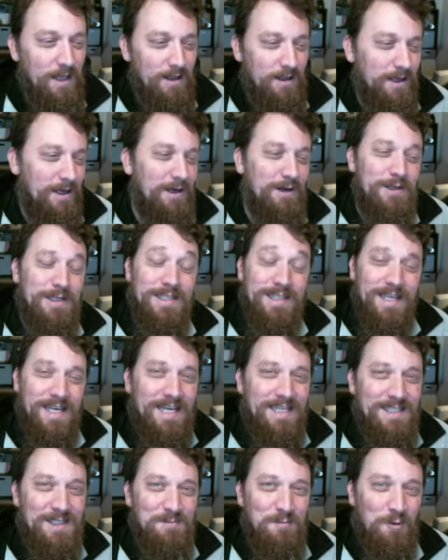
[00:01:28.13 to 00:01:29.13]
uh, he
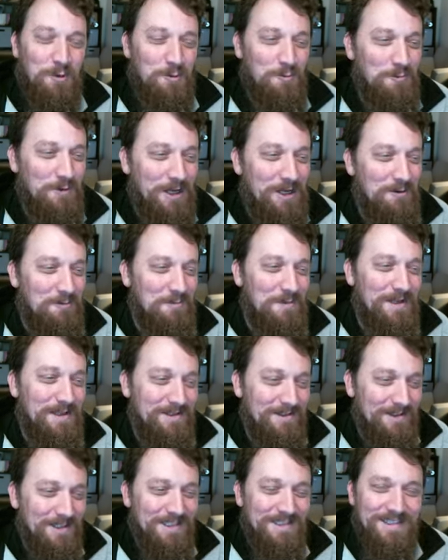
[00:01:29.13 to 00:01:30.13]
has his Mortal Realm
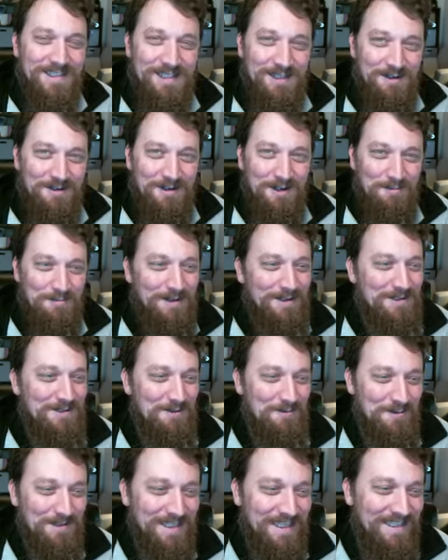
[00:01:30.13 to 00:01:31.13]
listed here. I'm not
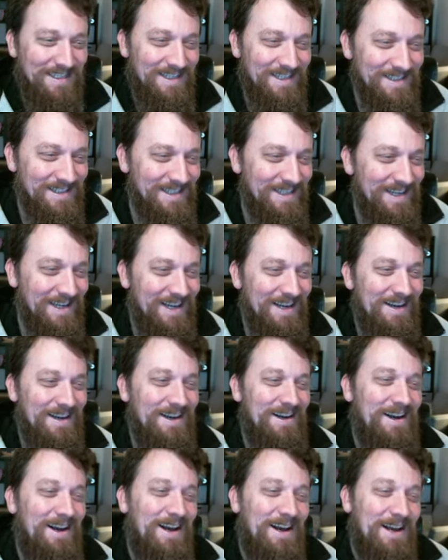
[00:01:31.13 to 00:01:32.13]
sure what that does.
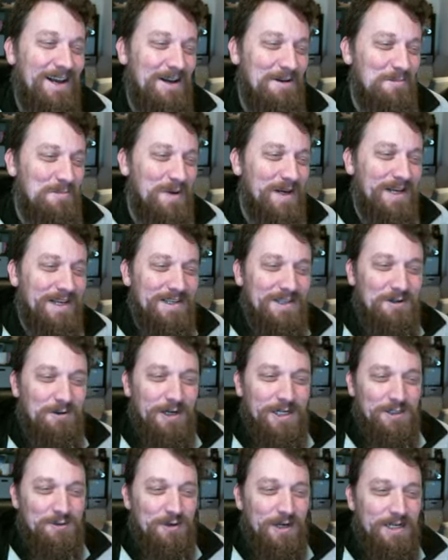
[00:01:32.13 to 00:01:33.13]
Uh, but
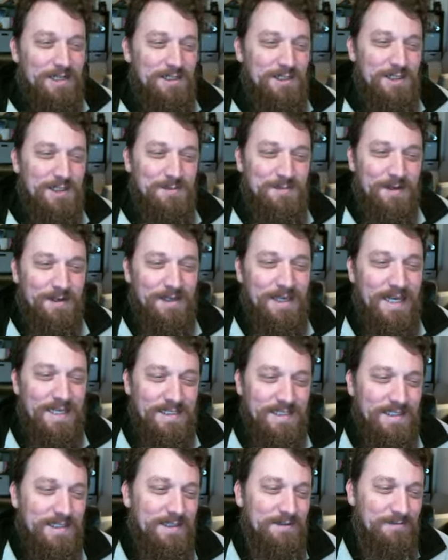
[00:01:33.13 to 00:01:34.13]
Grand Strategy,
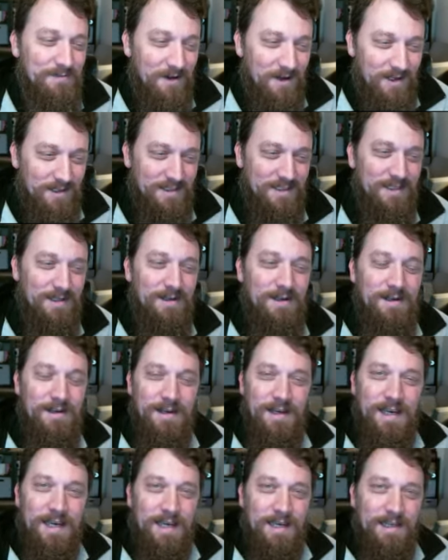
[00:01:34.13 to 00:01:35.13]
Spellcasting Savant,
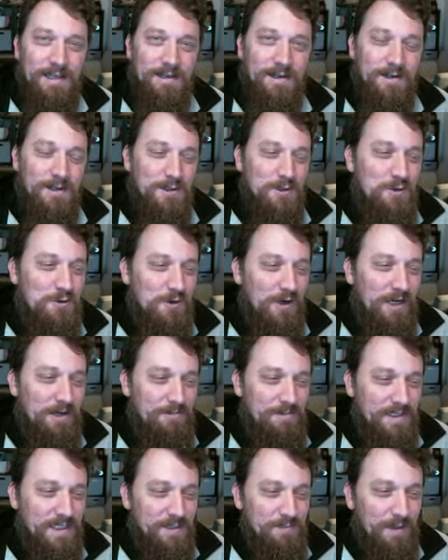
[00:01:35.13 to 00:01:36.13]
and
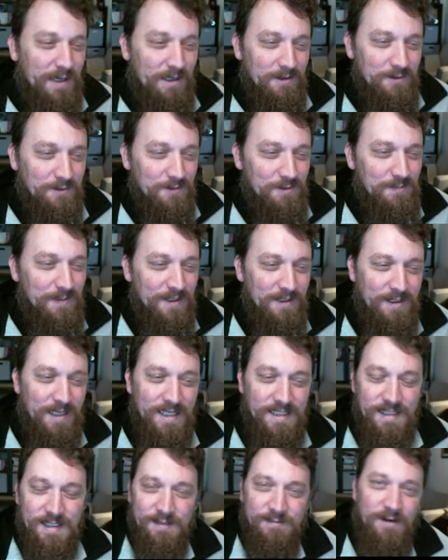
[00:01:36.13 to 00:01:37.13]
Triumph Inspired. So
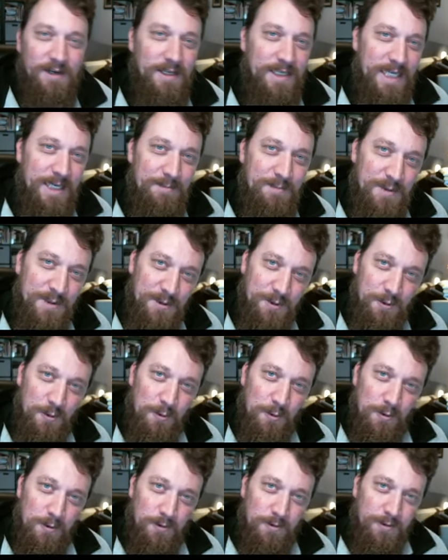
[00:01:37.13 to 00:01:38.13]
Spellcasting Savant keeps
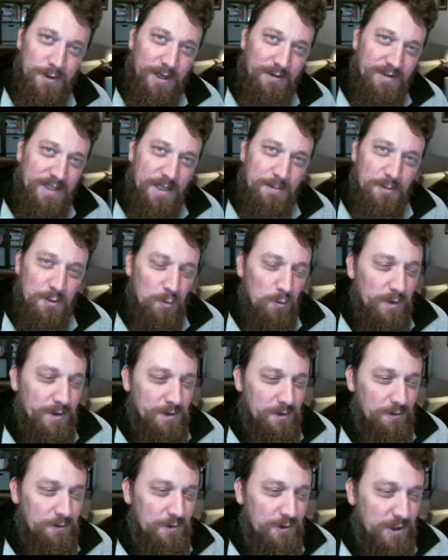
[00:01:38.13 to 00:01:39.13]
your, you have to keep your
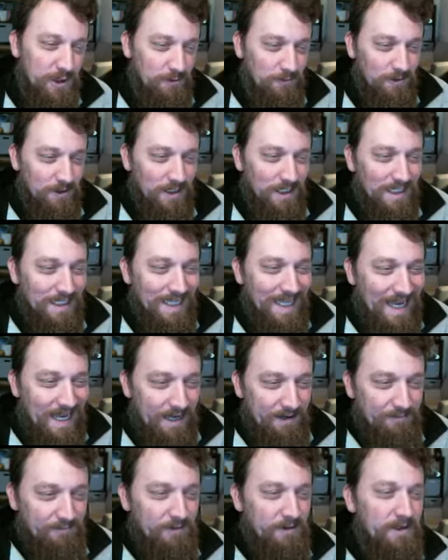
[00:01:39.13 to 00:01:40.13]
Wizard General
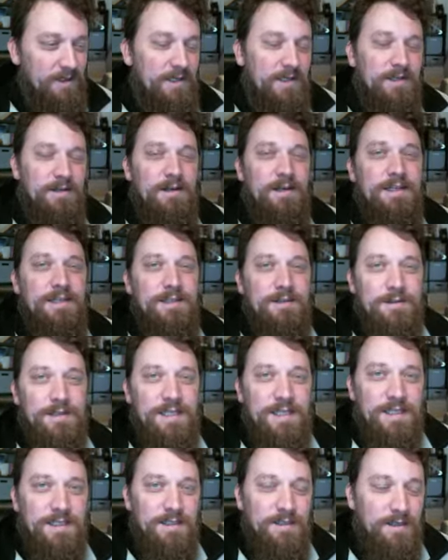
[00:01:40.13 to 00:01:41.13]
alive until
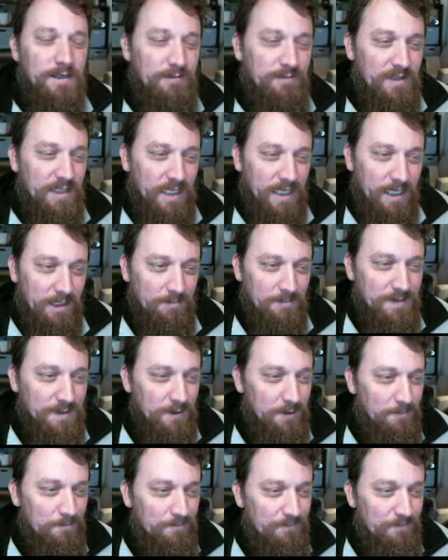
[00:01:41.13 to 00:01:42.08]
the end of the game. So